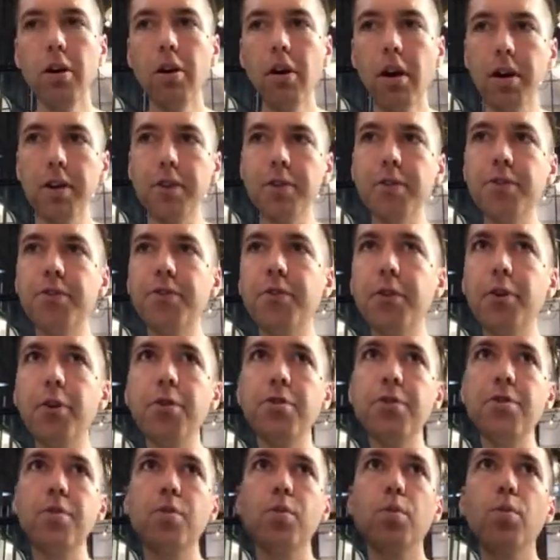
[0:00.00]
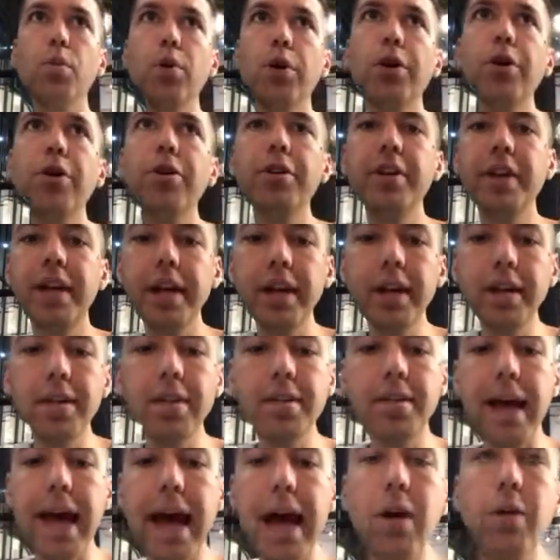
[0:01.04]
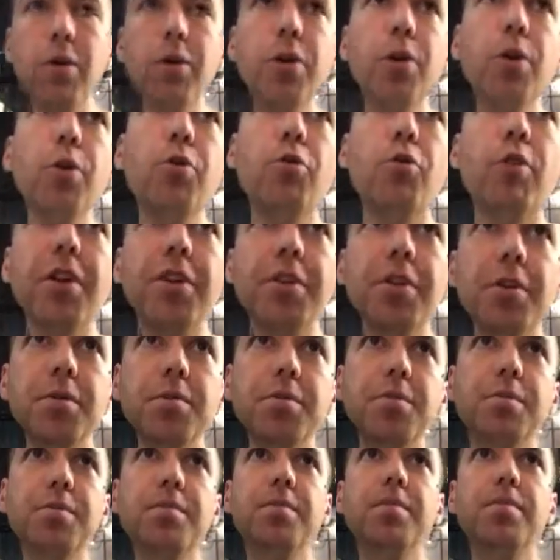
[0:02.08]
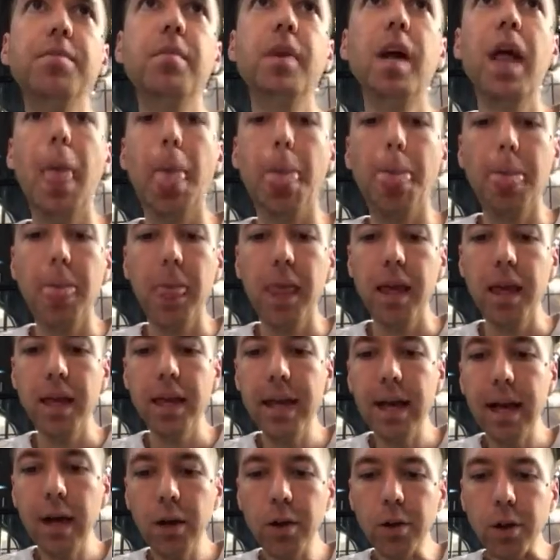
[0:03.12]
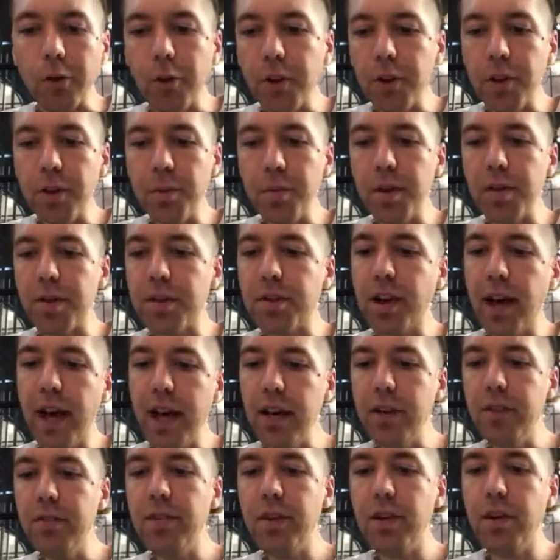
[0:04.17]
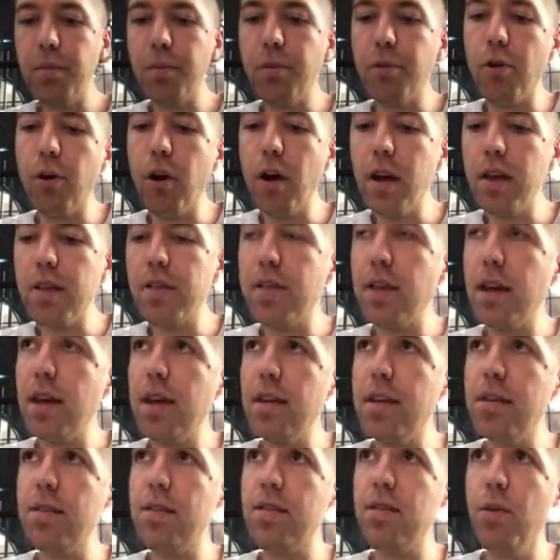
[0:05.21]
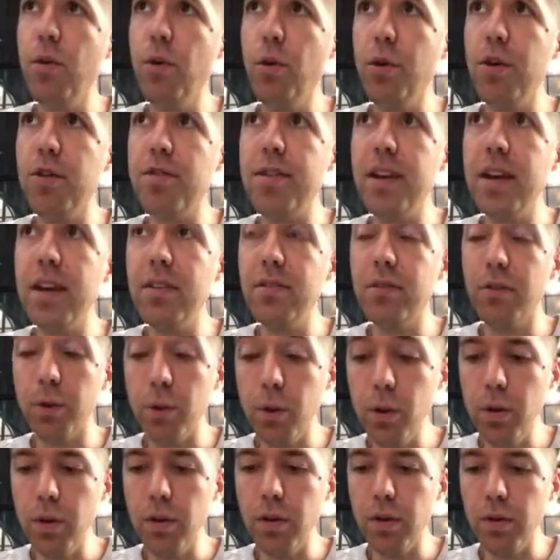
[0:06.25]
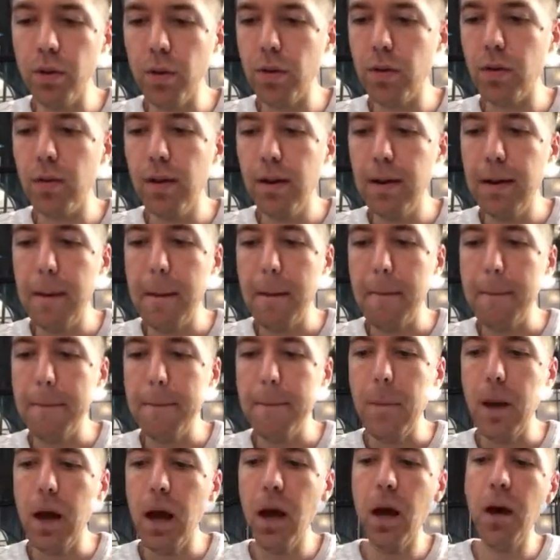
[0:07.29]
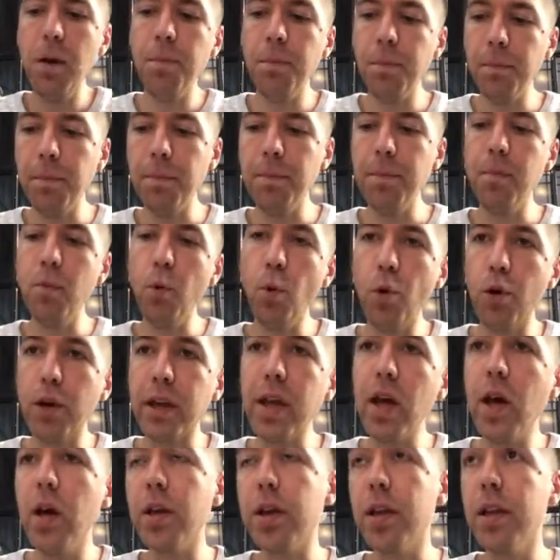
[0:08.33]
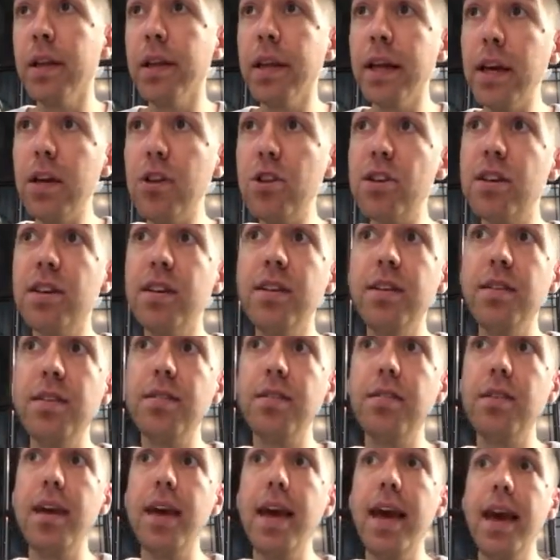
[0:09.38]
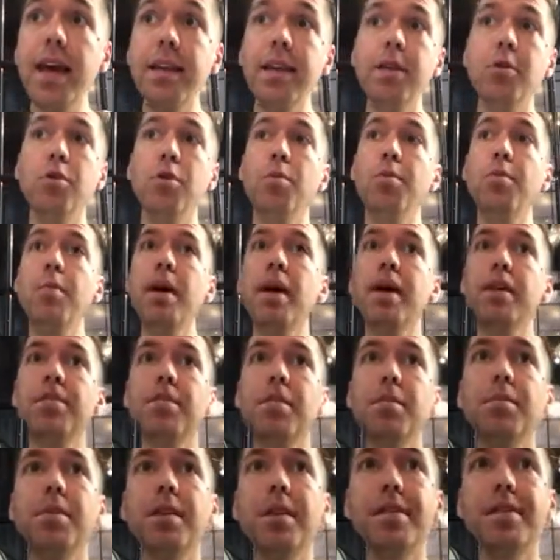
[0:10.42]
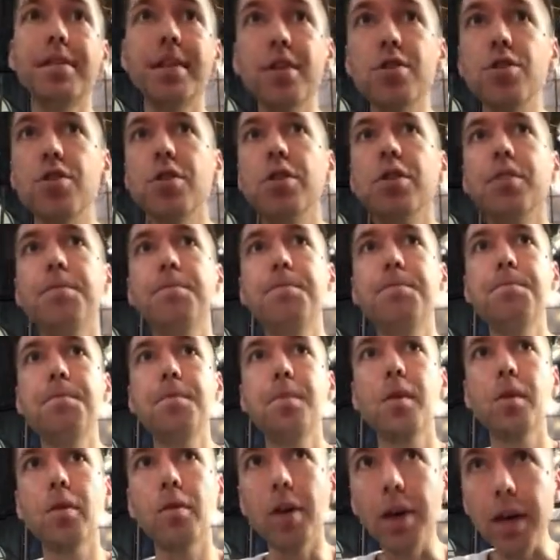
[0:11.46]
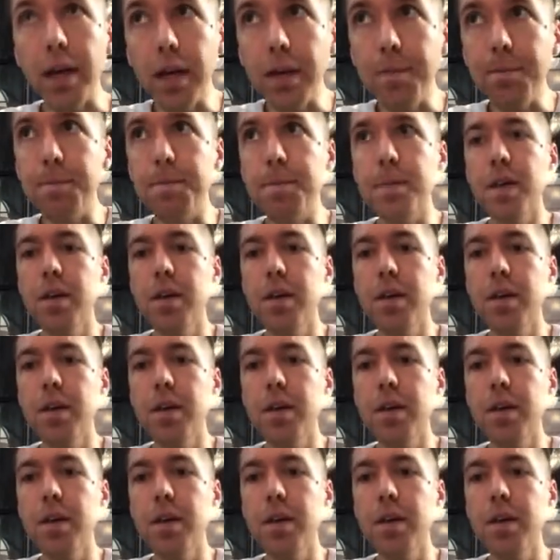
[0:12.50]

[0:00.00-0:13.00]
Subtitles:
All right, the first word is algorithm. An algorithm is kind of a process or a set of rules or calculations, and it will make some decision, right?